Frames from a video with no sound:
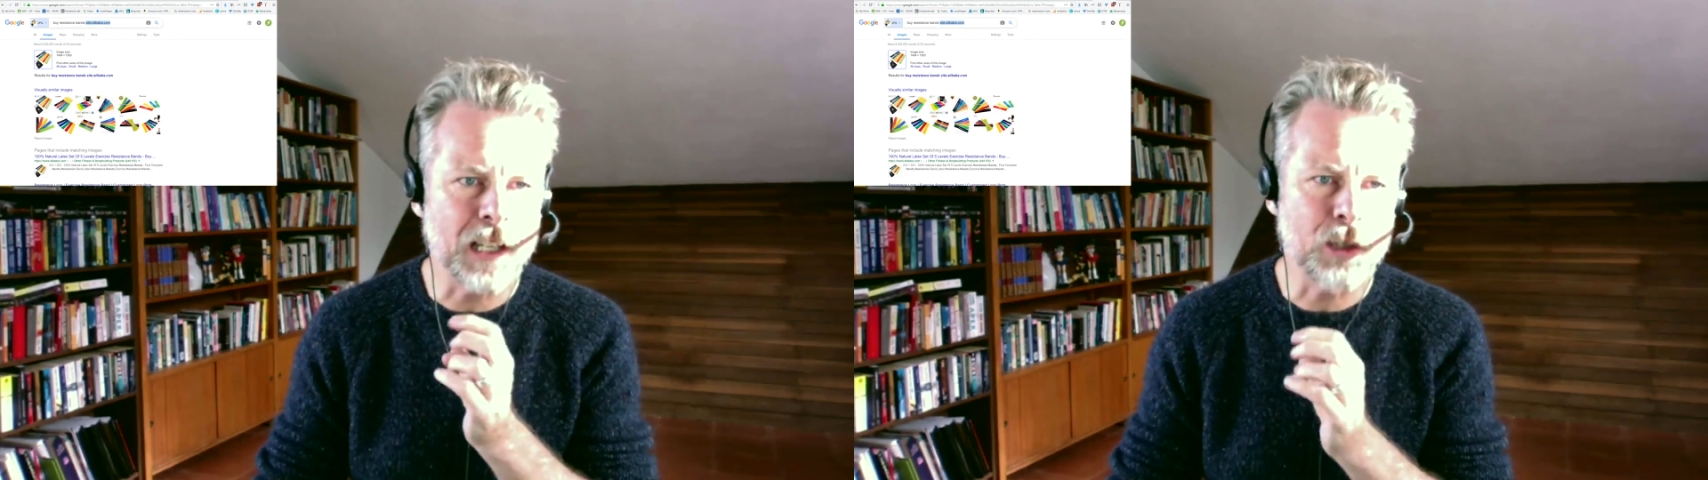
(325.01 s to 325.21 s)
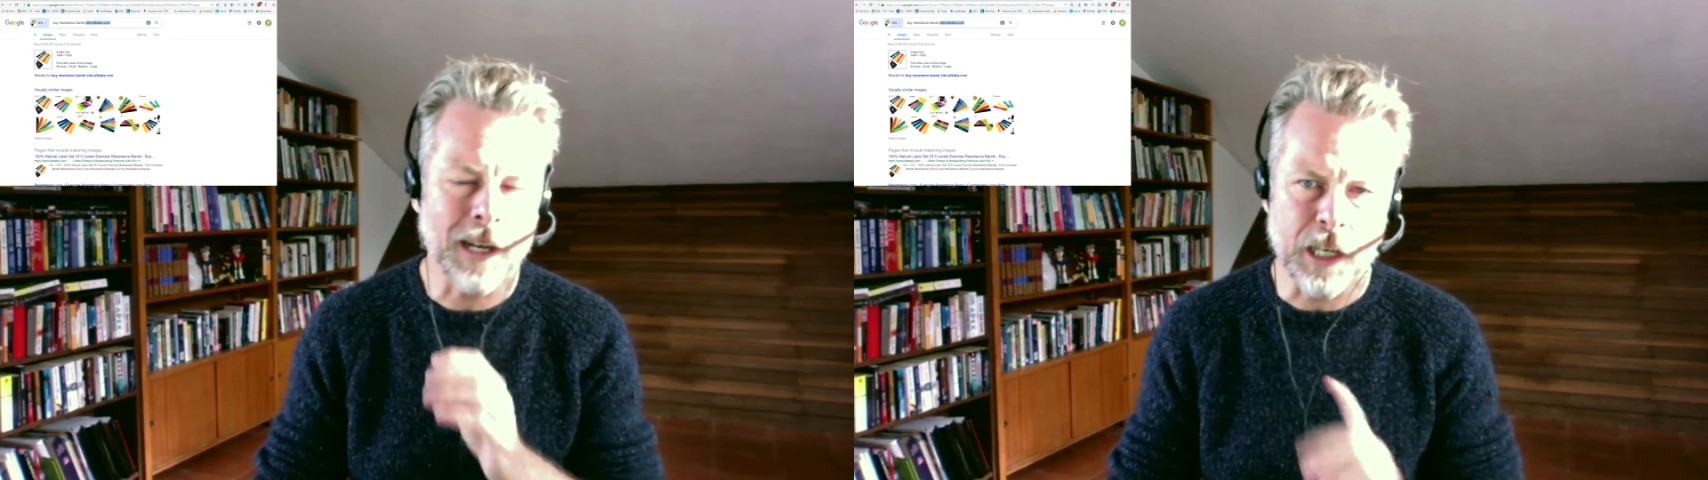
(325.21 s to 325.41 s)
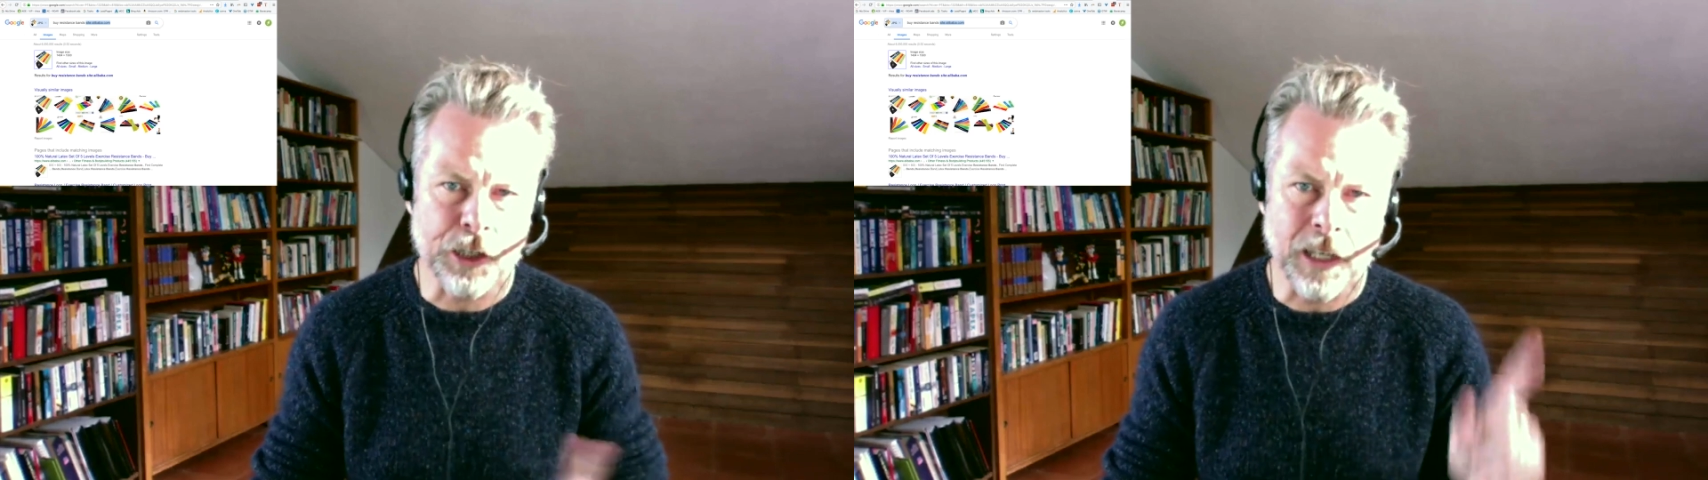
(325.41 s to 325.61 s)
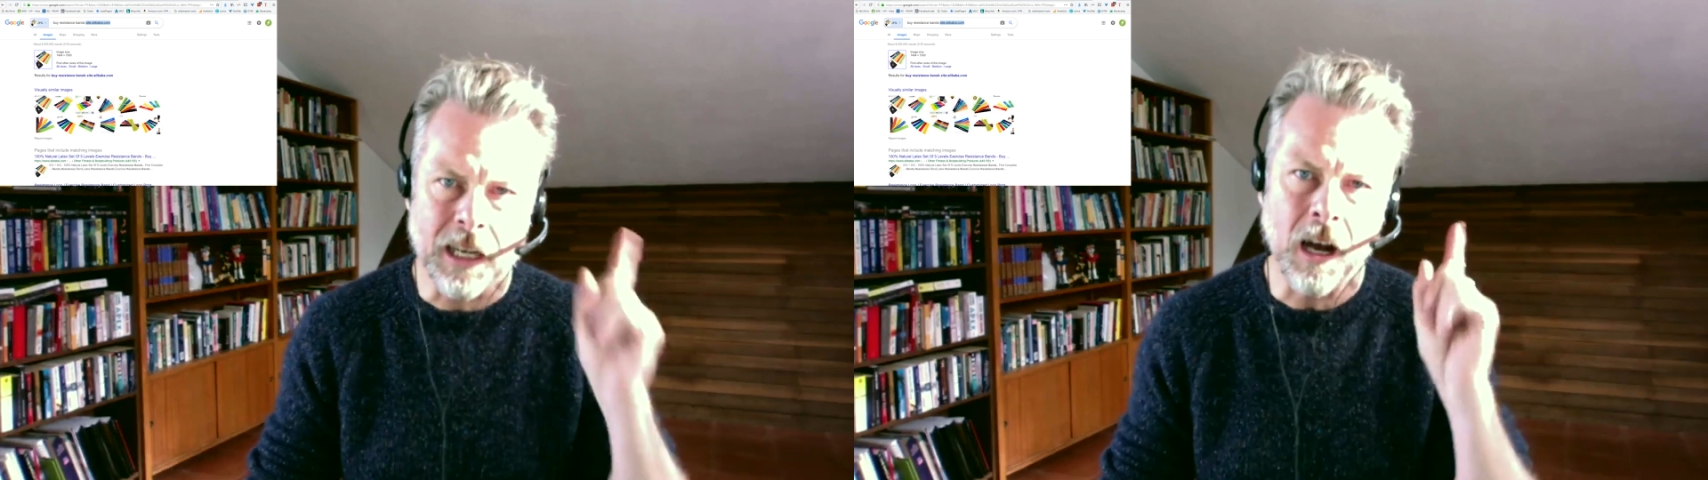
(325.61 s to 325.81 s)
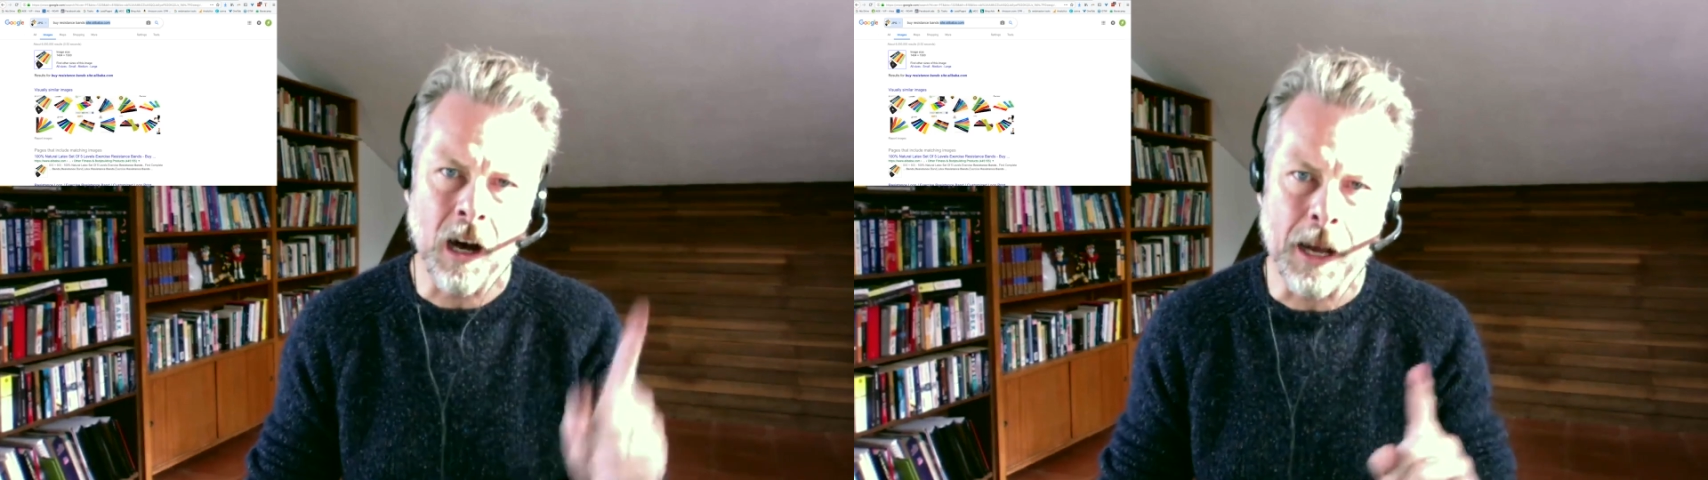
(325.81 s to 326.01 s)

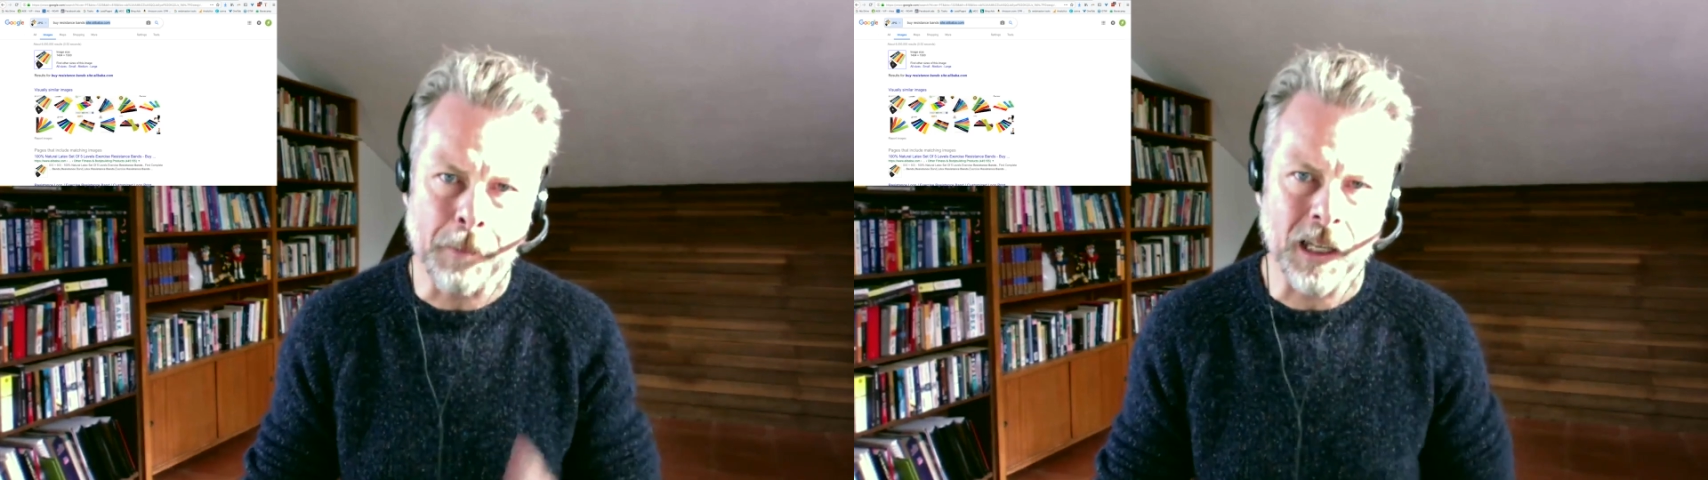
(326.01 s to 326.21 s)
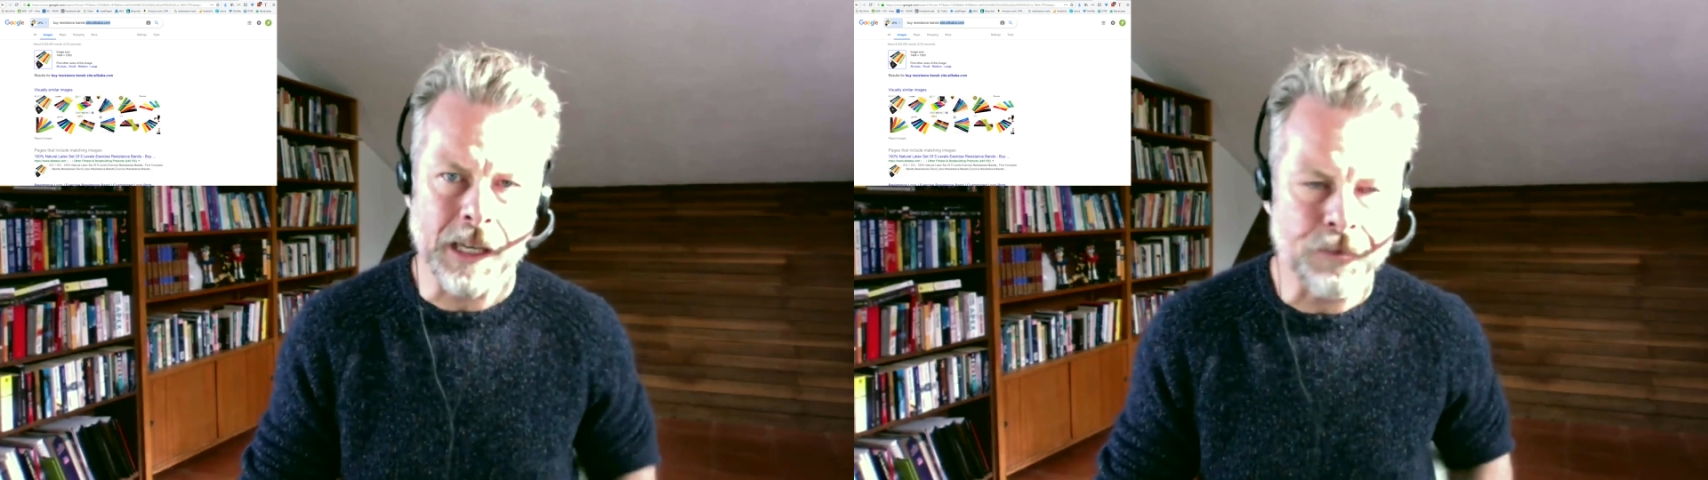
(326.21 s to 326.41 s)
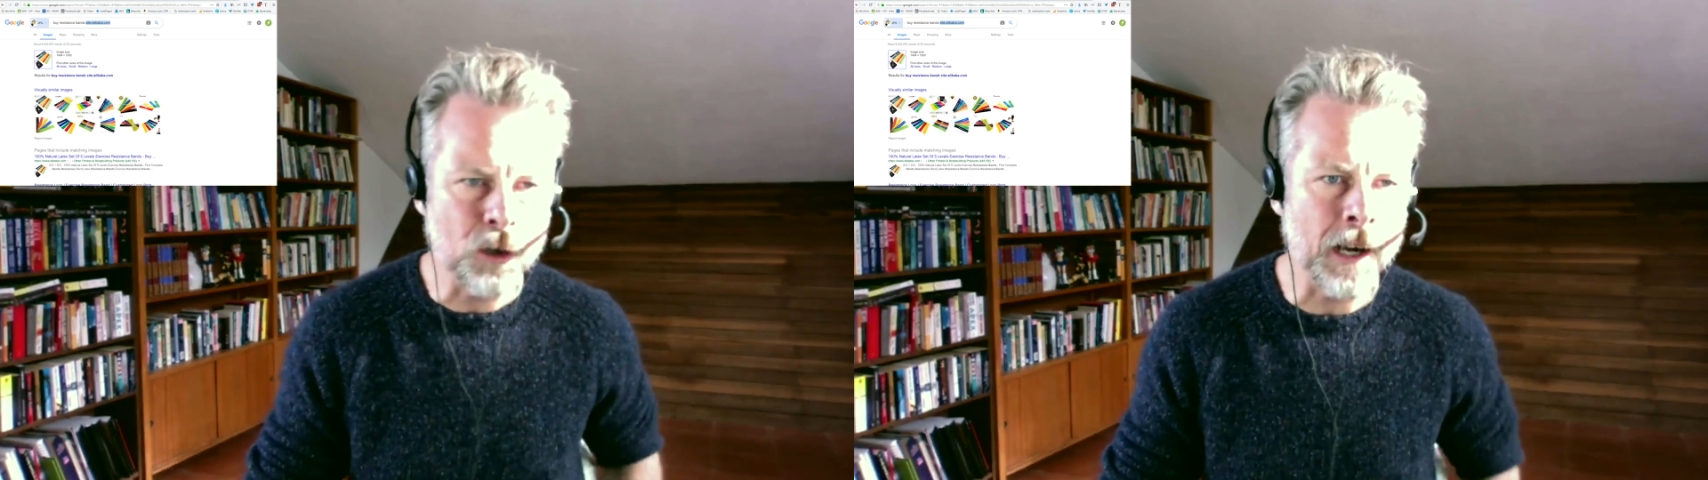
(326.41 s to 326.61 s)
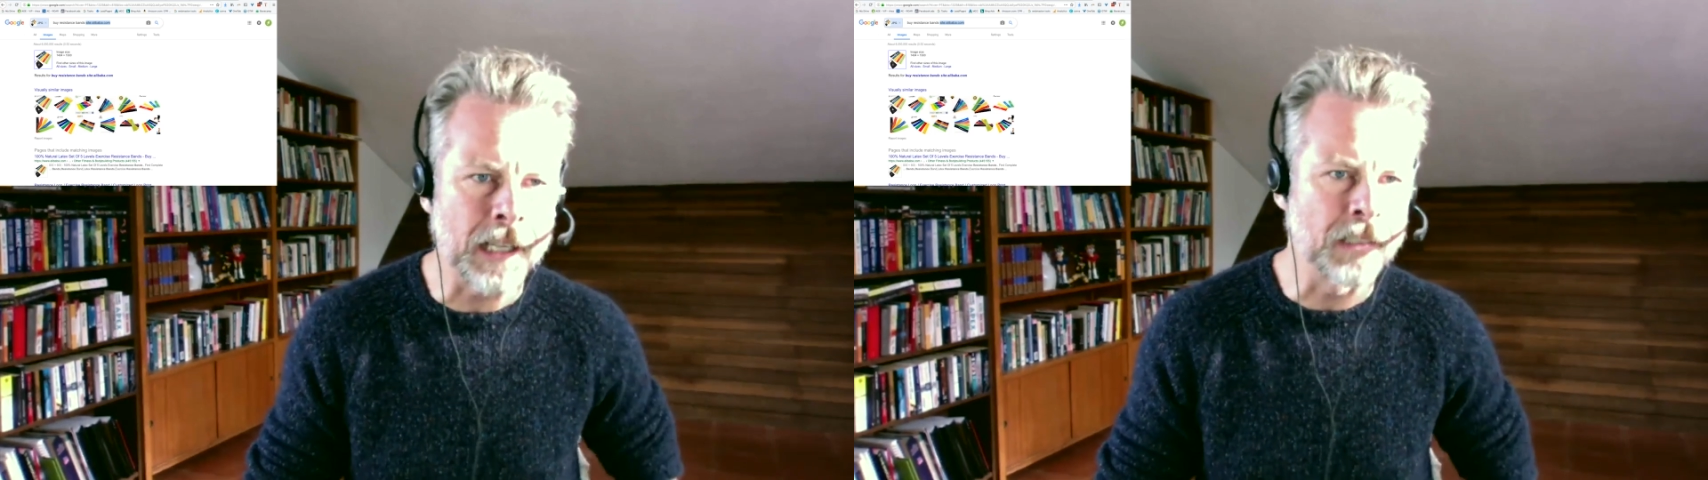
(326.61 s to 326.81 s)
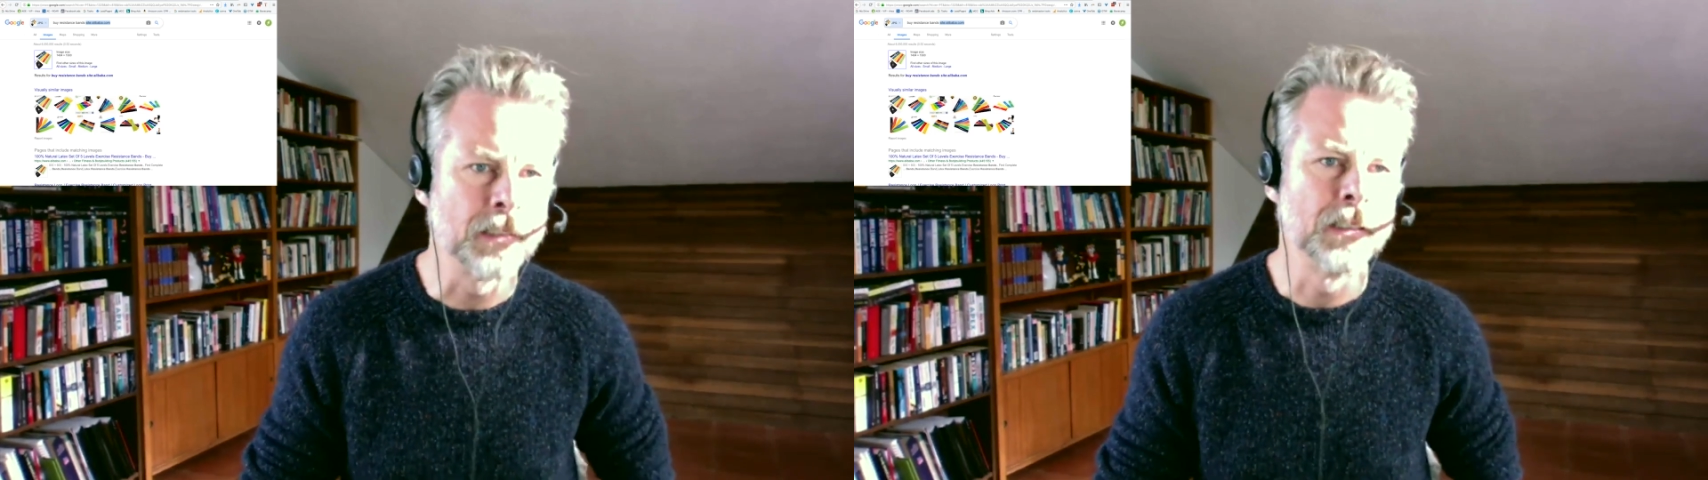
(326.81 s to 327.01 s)
strategy, I believe, Greg.